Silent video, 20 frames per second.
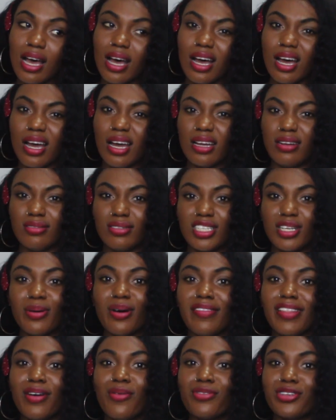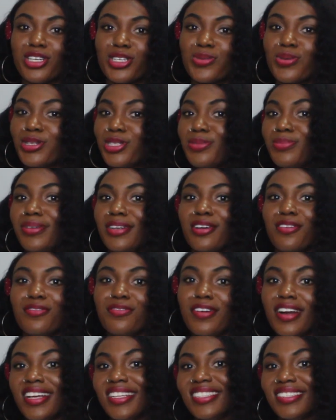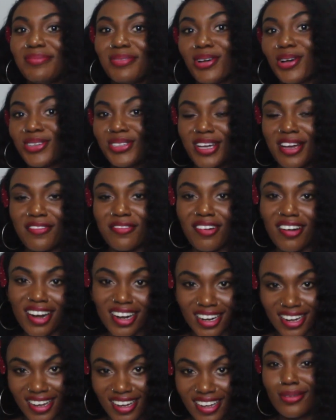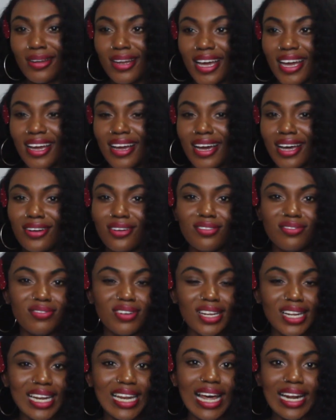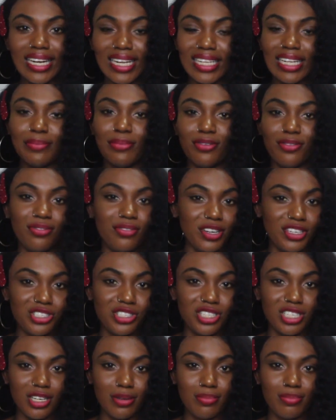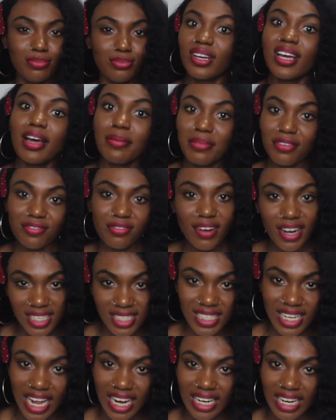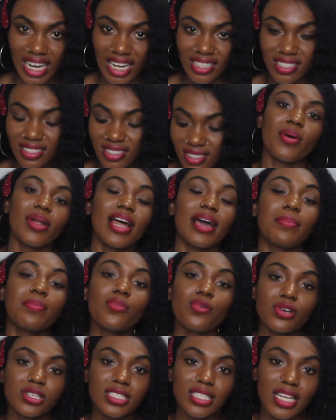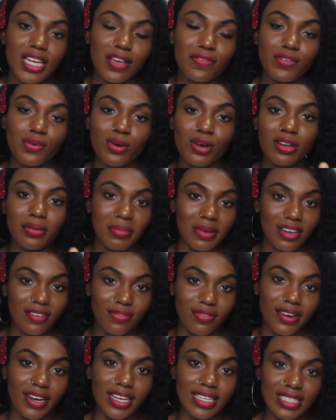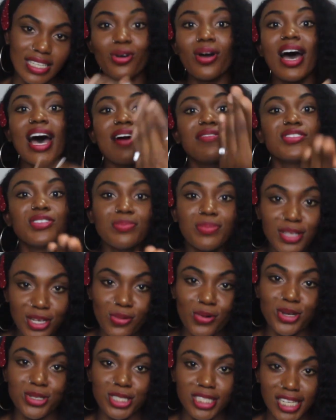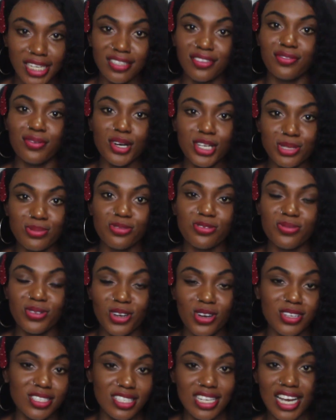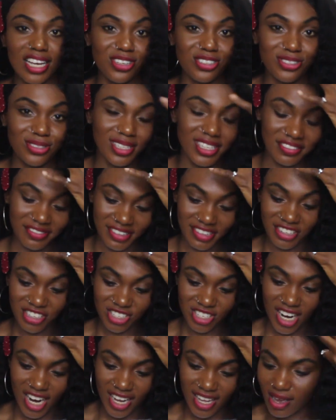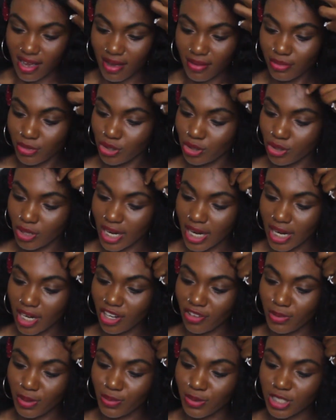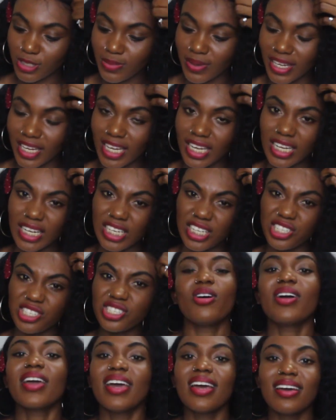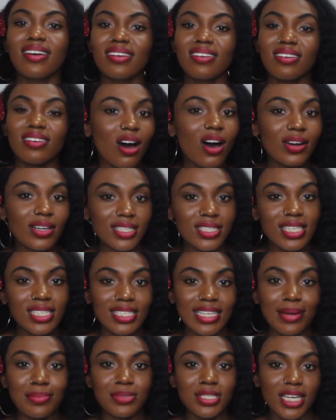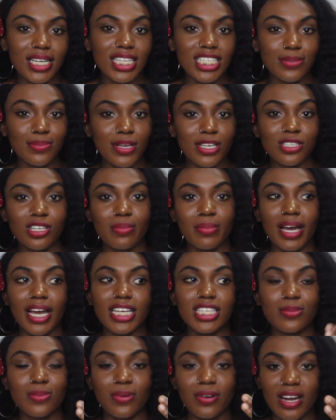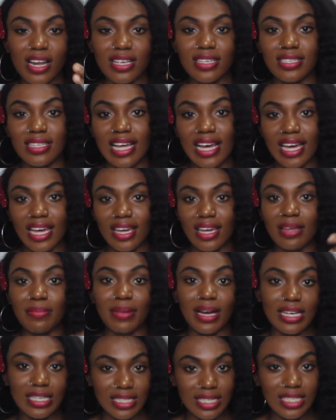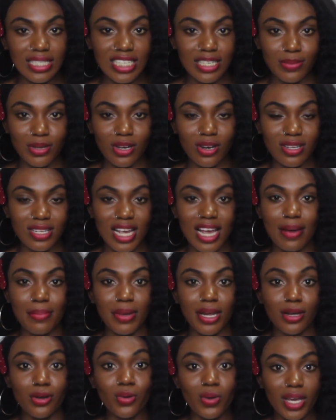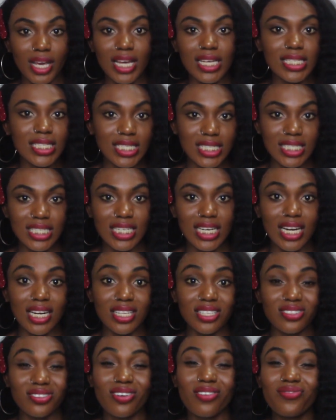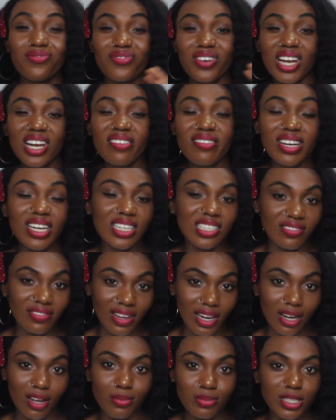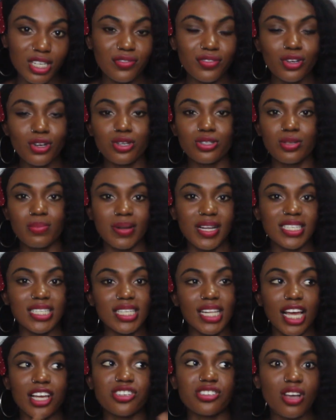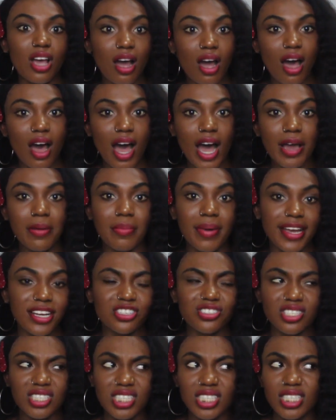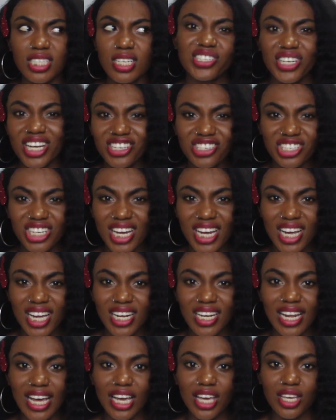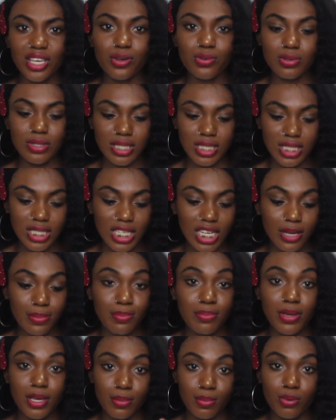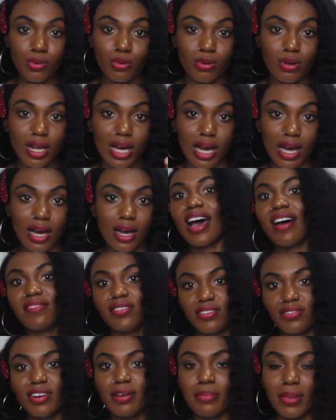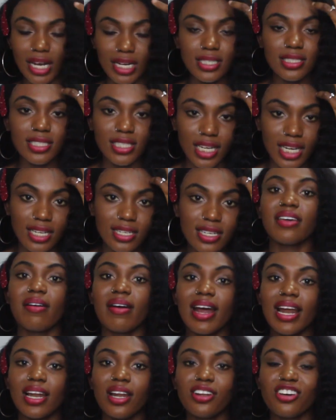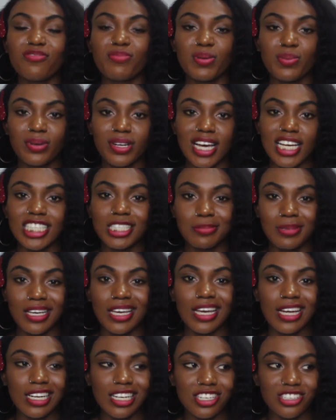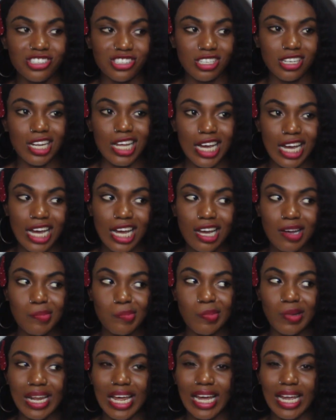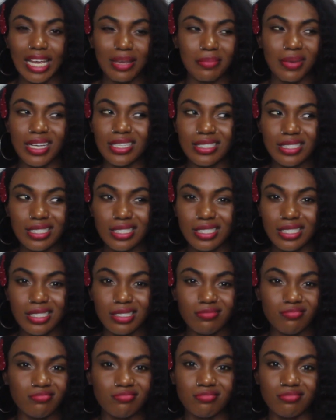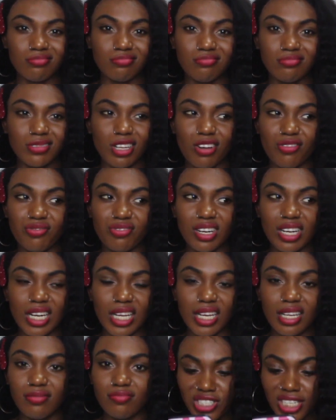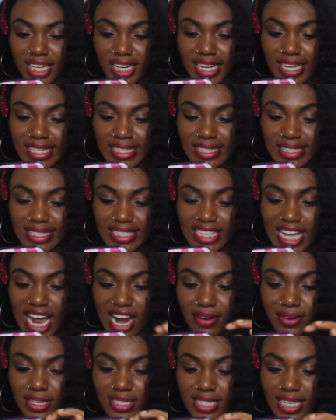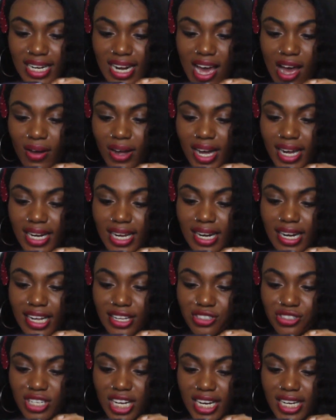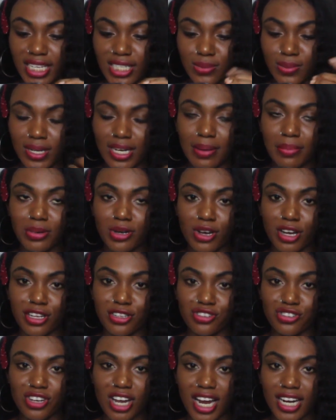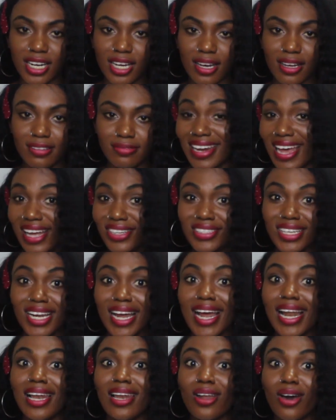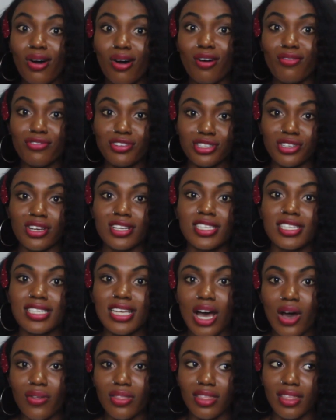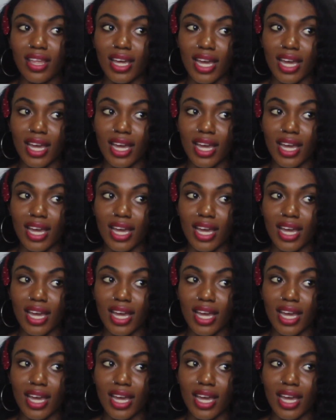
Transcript: And some of them will just want to be your friends because you're a foreigner. So like, I don't really like that type of friendship. You can be friends like that, but like, mostly if you want to make friends, you have to be the one to take the first move because they're usually very shy. Do a lot of people speak English? Okay, all these things I'm saying is based on my experience, like in my city, because I am in Guiyang City and it's not really really developed. If you go to places like Shanghai, Beijing, Shenzhen, like, you would see people that have different mindset. There are a lot of people that speak English there, but like in my city, not really. Jilin's diary said, how can I learn Chinese when I'm not in China? There are actually a lot of resources out